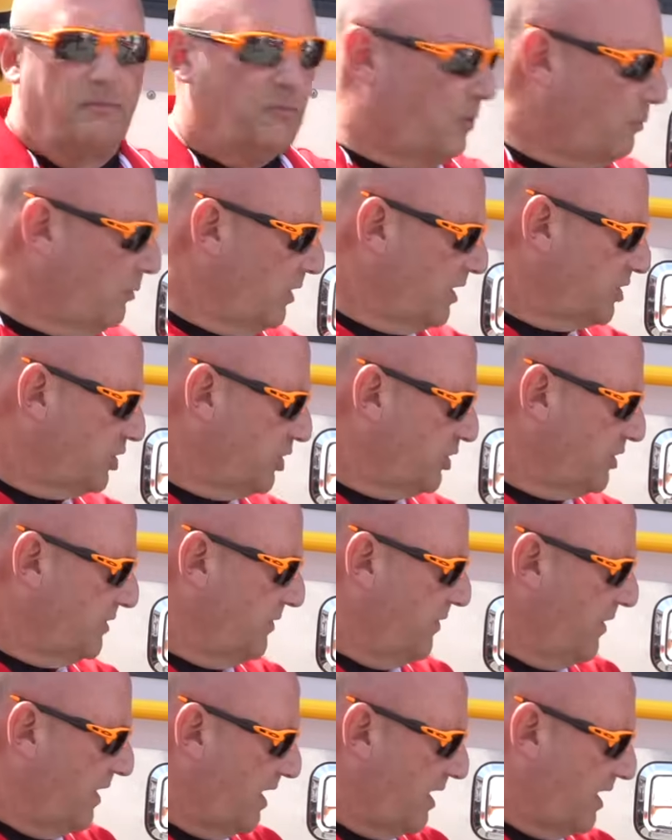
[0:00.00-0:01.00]
which
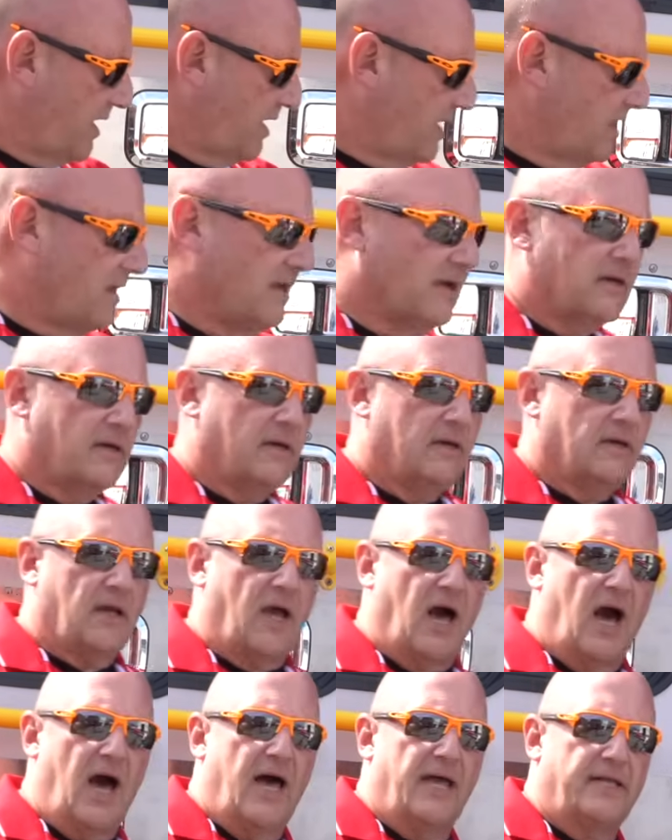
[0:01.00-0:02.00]
the
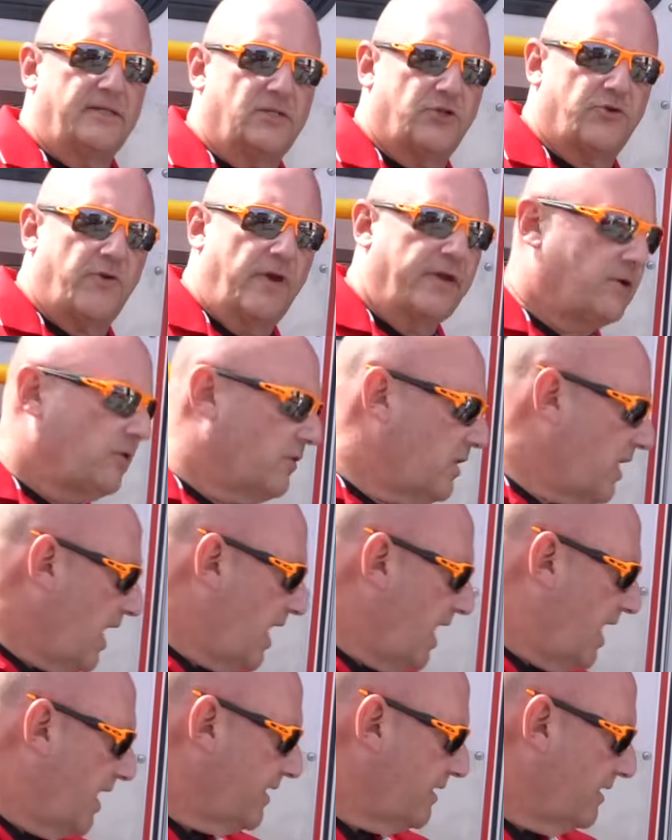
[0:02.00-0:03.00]
Stryker
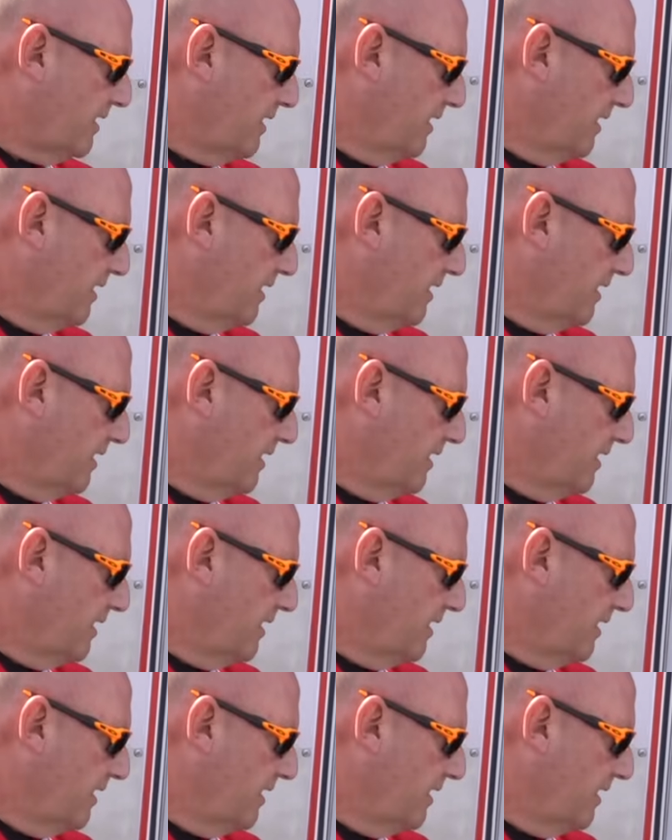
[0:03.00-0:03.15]
cot